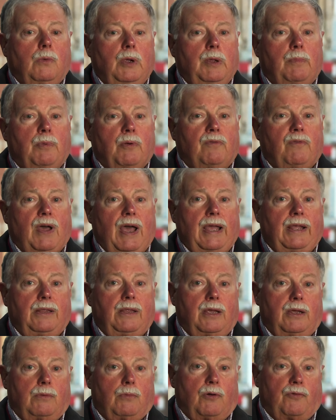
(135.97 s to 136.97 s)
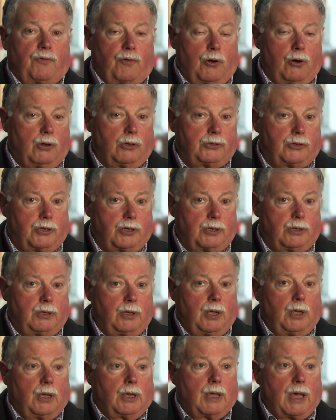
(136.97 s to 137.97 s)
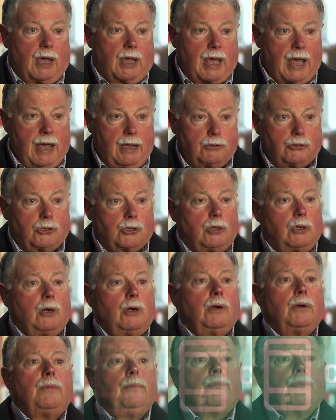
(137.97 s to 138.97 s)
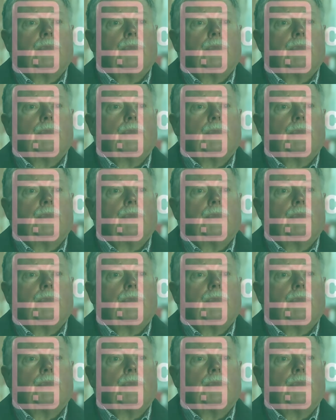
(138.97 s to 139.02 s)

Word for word: We provide then referral to a counselor.